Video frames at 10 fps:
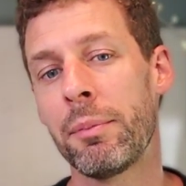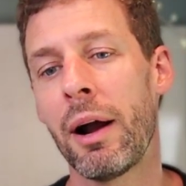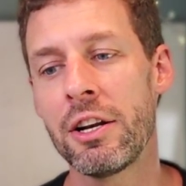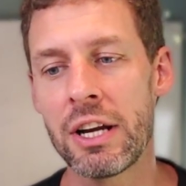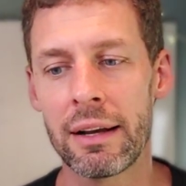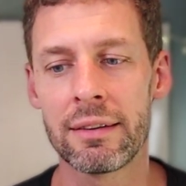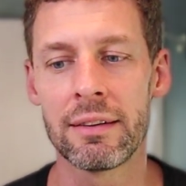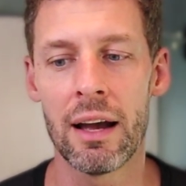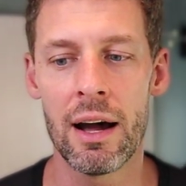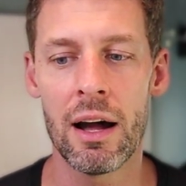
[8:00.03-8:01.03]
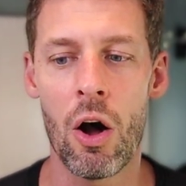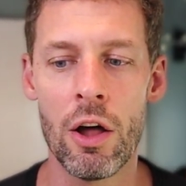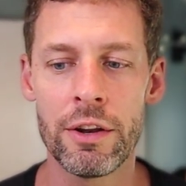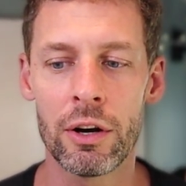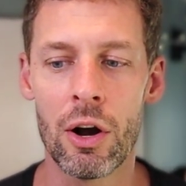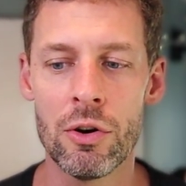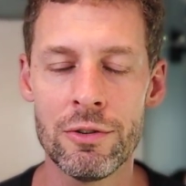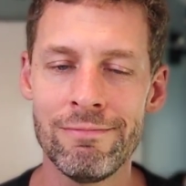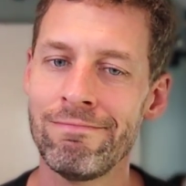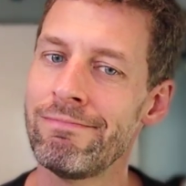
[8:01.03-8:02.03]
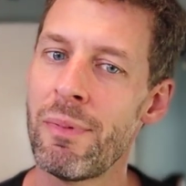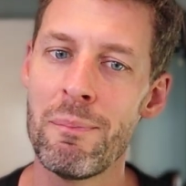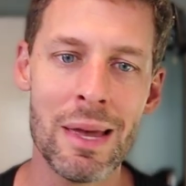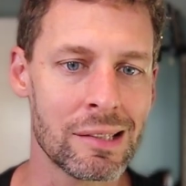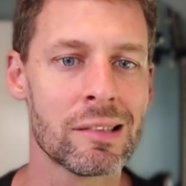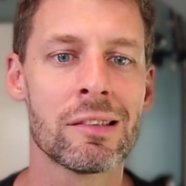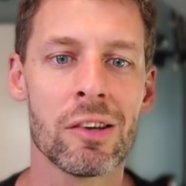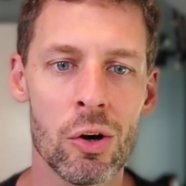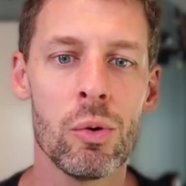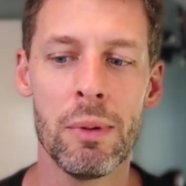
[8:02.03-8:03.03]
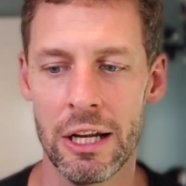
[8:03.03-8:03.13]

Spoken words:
Projects on their own miss so